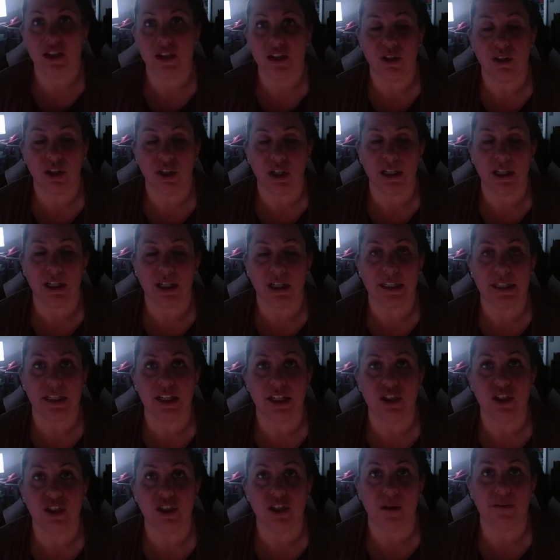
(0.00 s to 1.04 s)
your urine can
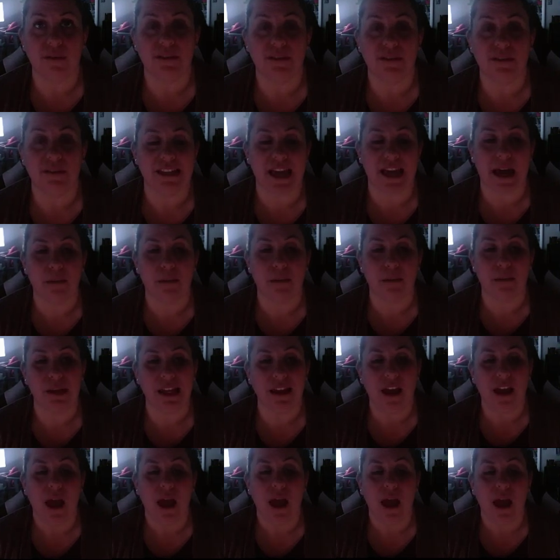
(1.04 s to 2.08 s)
let you know if that's
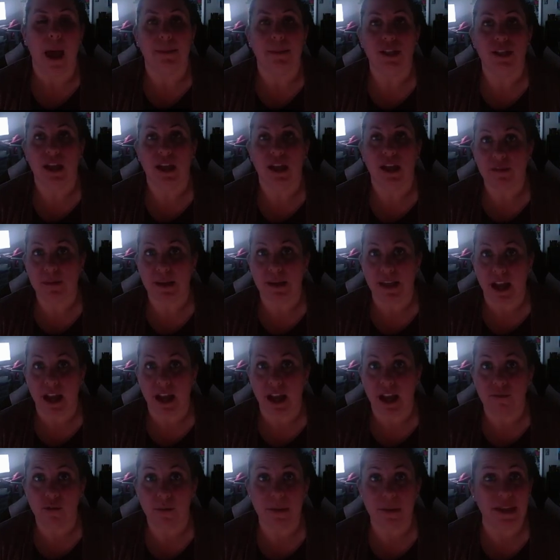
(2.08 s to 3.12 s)
happening. But you have to be
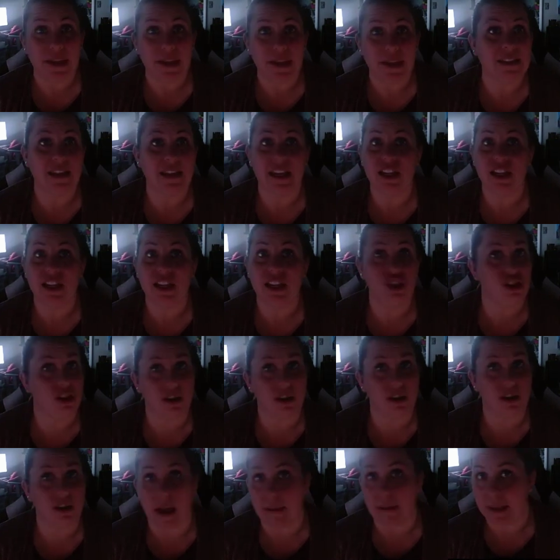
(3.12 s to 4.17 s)
careful because it should
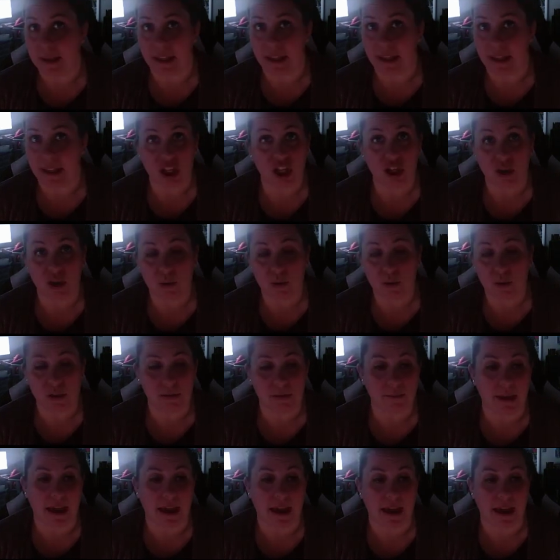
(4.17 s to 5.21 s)
not be in huge
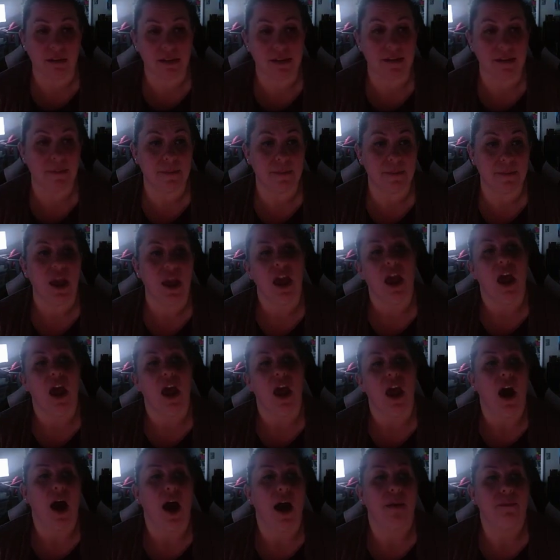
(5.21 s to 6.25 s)
amounts.
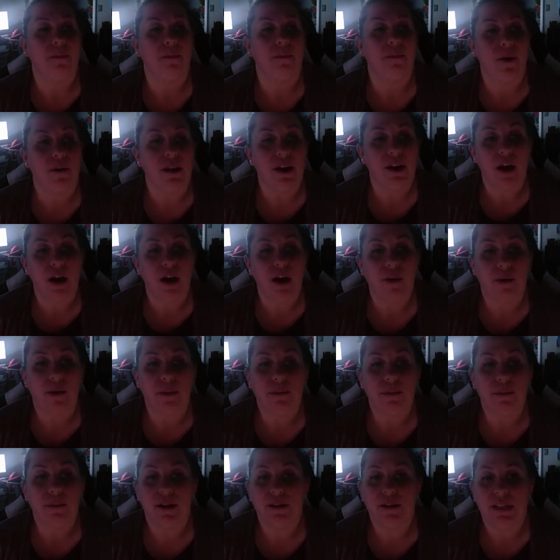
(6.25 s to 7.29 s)
Proteo or
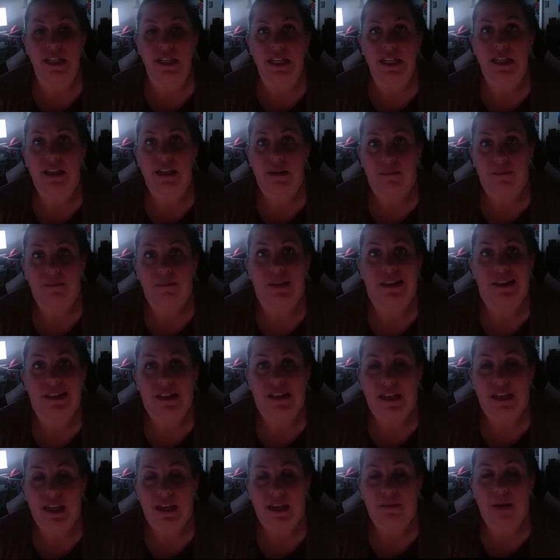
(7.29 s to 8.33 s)
protein is
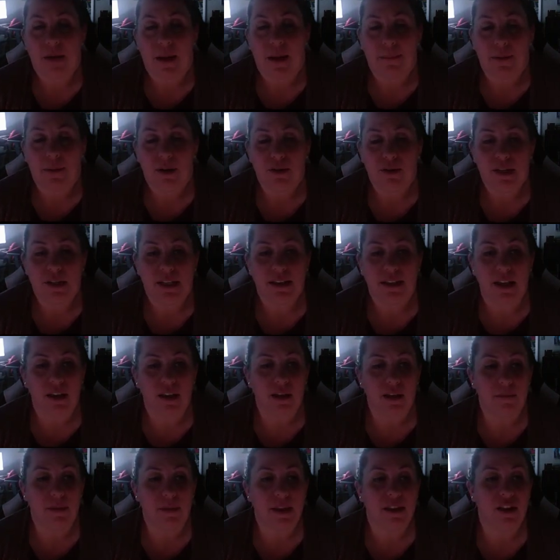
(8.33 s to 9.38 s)
again a protein that
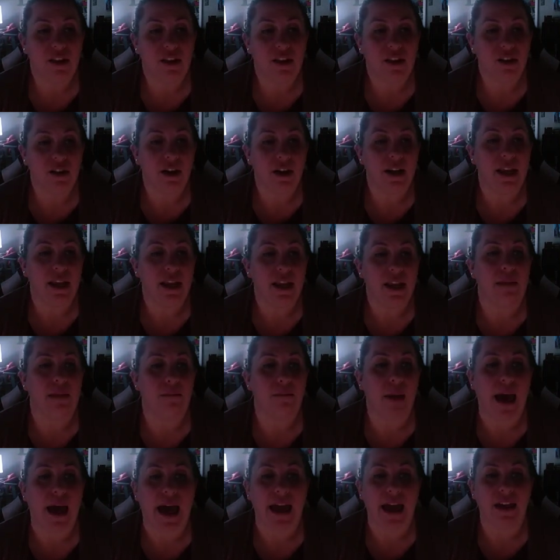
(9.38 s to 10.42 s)
could be in the urine, and
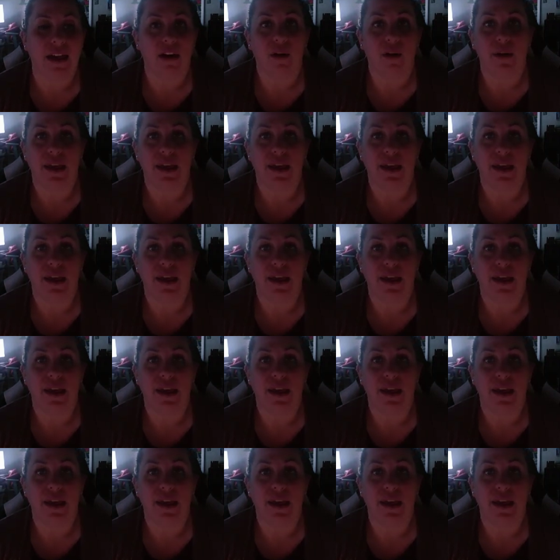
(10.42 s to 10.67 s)
pio